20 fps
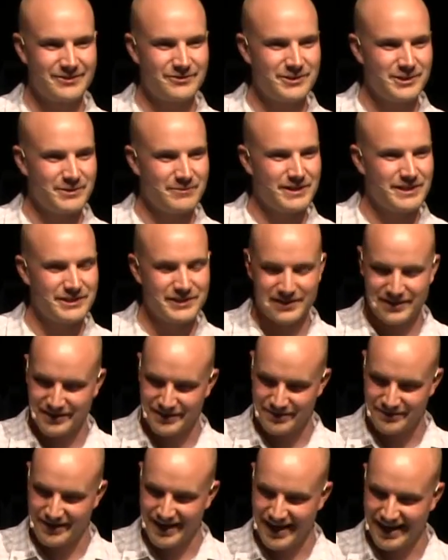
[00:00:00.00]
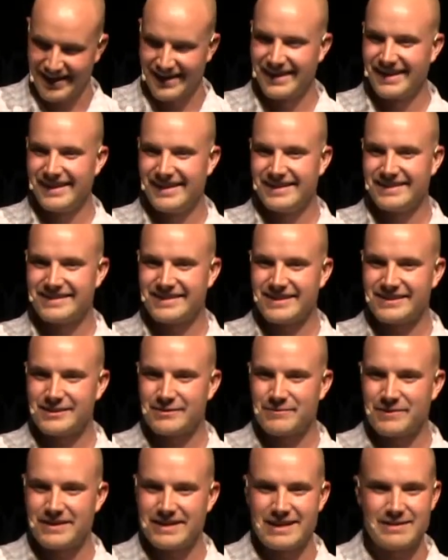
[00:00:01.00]
Don't you wish you could do that? Send
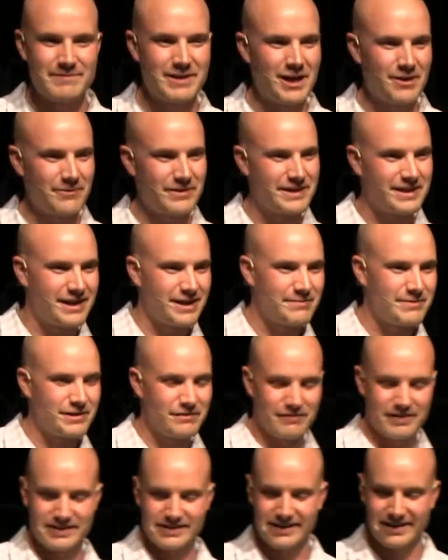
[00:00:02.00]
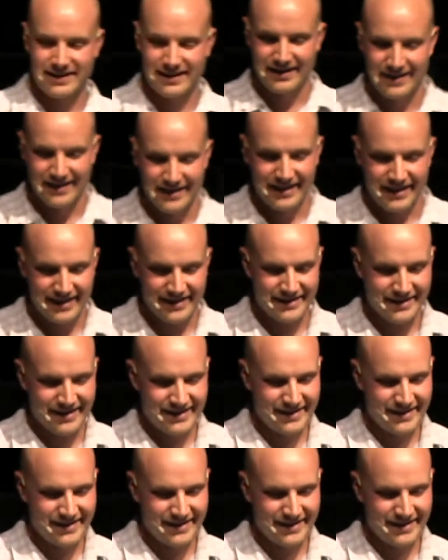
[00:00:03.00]
someone an email when you come in to visit, and